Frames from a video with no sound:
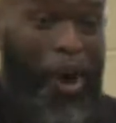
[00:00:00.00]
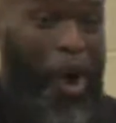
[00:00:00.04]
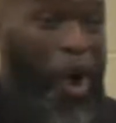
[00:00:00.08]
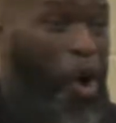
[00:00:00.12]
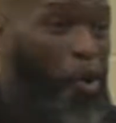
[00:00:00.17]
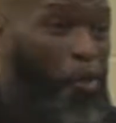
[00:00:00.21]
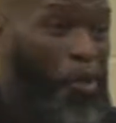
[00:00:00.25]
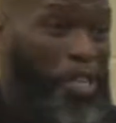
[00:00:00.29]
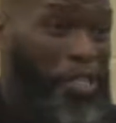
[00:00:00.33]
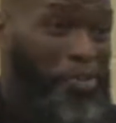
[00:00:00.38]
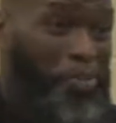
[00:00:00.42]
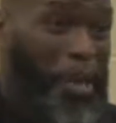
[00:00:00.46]

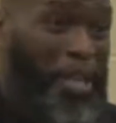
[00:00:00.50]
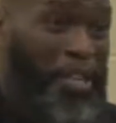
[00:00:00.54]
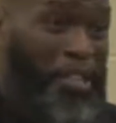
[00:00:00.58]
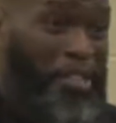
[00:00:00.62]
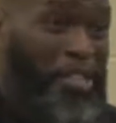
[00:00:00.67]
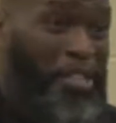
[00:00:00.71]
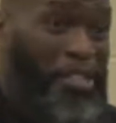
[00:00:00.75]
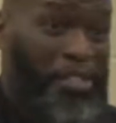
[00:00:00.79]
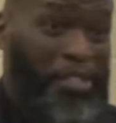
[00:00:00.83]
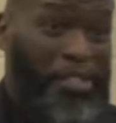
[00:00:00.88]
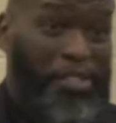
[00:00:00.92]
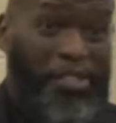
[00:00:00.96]
always paid
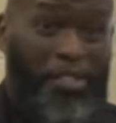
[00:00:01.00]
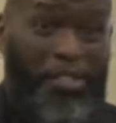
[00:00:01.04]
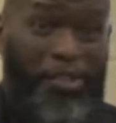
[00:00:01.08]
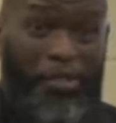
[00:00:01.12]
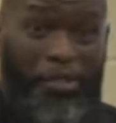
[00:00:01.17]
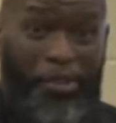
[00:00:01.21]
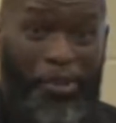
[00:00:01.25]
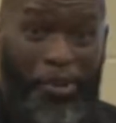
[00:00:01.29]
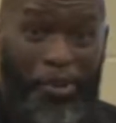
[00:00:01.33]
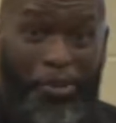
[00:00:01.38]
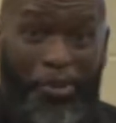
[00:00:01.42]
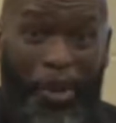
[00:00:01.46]
attention to
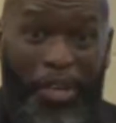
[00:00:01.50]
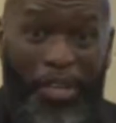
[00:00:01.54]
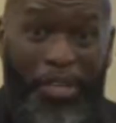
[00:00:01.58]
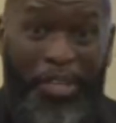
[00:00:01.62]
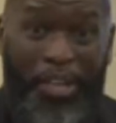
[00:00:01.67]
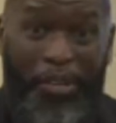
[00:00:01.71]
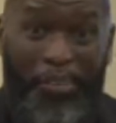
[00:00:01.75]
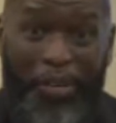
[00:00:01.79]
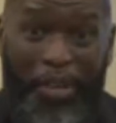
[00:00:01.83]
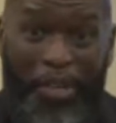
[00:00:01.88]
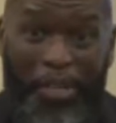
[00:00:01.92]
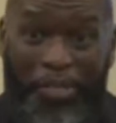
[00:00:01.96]
3rd grade and
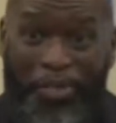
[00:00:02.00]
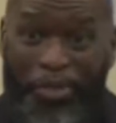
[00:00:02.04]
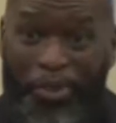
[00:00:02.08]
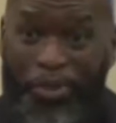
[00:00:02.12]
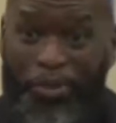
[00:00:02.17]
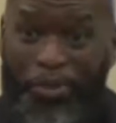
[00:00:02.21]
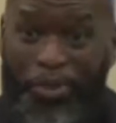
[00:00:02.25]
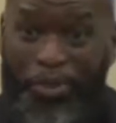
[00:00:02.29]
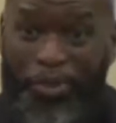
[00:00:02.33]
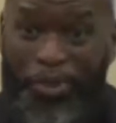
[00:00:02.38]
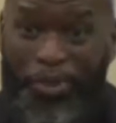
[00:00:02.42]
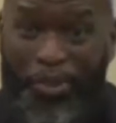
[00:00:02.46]
up because
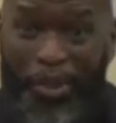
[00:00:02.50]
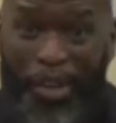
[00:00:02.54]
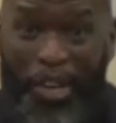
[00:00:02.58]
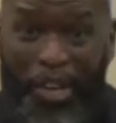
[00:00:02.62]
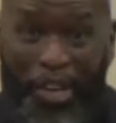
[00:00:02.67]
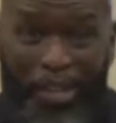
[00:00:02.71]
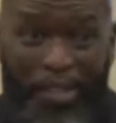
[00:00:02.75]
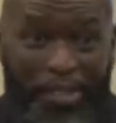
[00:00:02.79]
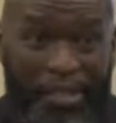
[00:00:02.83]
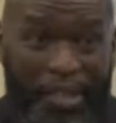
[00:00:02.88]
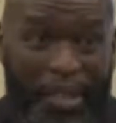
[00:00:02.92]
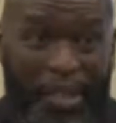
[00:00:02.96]
those are the
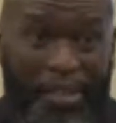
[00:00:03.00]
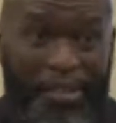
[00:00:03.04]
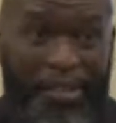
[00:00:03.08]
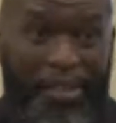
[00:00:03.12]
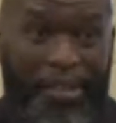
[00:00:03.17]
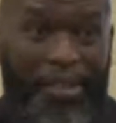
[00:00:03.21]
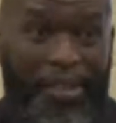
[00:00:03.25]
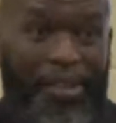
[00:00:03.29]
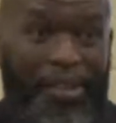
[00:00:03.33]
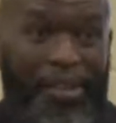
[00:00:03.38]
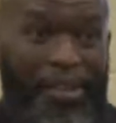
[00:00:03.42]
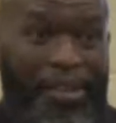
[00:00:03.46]
grades that
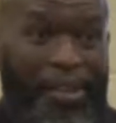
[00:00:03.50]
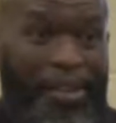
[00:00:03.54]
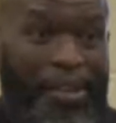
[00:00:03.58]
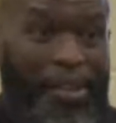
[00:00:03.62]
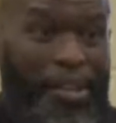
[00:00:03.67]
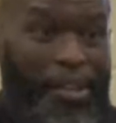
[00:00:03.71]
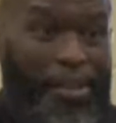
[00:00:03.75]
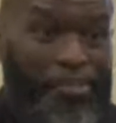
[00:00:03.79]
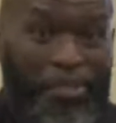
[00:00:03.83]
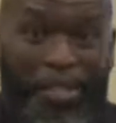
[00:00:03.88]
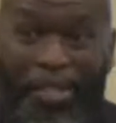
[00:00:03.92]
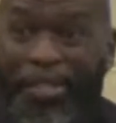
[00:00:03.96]

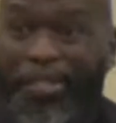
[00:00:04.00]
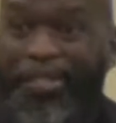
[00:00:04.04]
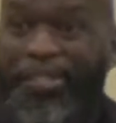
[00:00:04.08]
took